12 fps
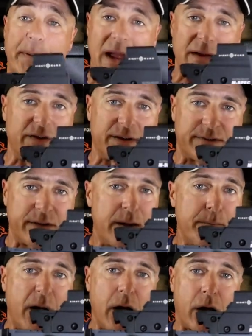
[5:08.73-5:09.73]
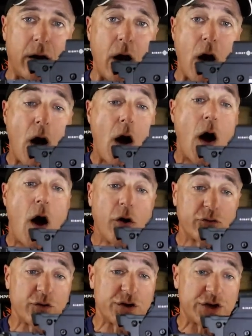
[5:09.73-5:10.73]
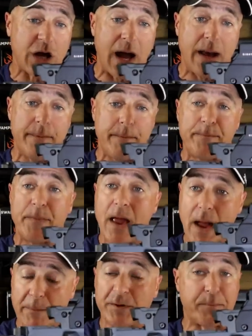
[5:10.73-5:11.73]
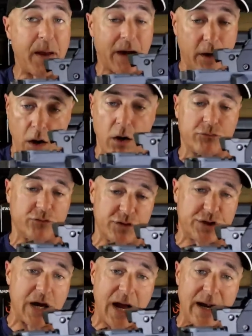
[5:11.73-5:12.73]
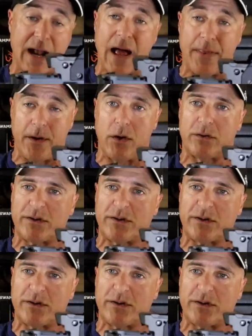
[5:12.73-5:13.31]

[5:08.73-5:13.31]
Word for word: I have the Sightmark Ultra Shot M-Spec Ultra Shot on there.